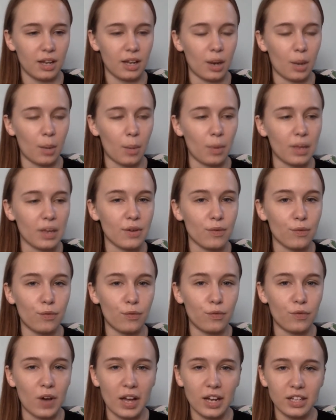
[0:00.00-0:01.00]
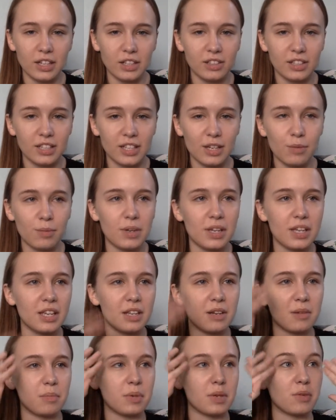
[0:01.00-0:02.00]
I'm like, finally, we
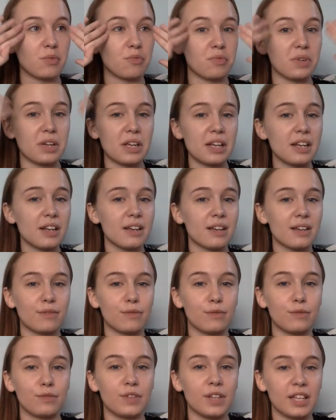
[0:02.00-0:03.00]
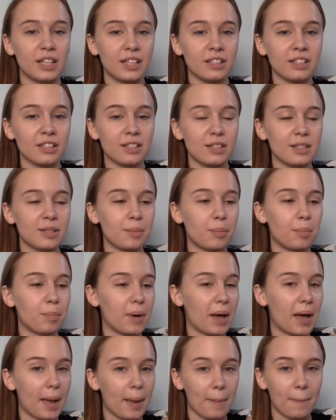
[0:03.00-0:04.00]
can be rid of Vince.
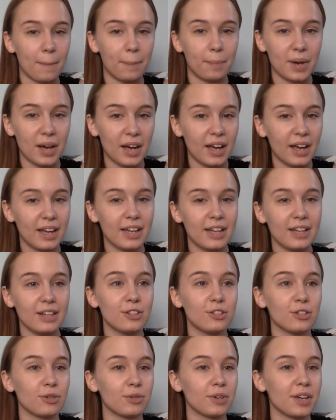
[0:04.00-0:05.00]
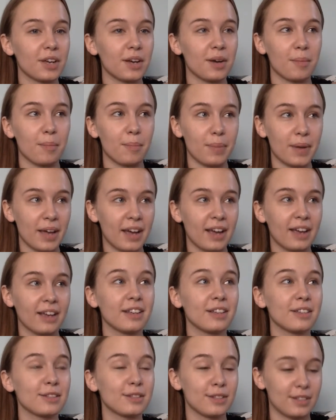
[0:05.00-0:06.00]
Bye bye. Don't come back.
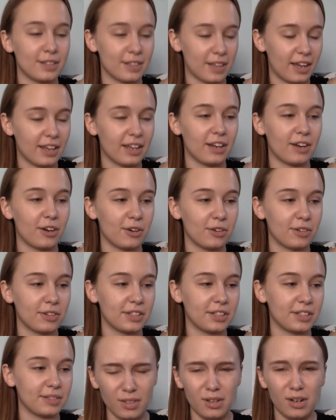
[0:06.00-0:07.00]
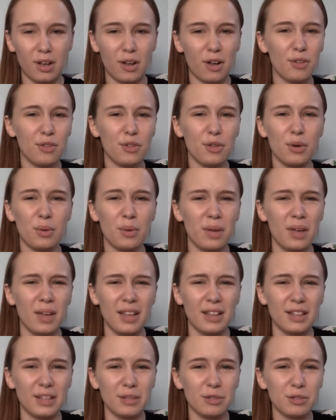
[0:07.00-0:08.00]
Sayonara. Although,
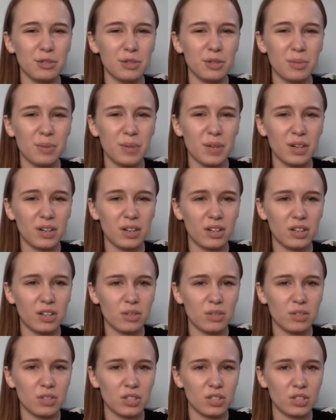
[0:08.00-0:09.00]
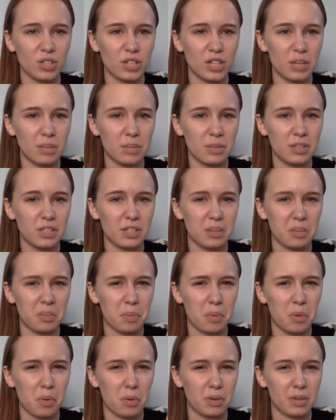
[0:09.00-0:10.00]
that was really weird how he was like trying to be
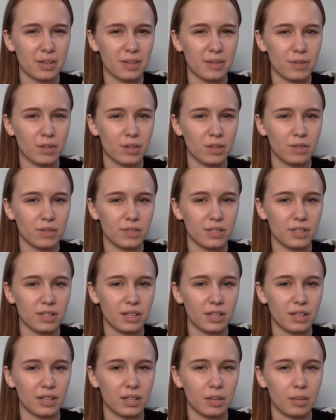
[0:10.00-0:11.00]
supportive all of a sudden.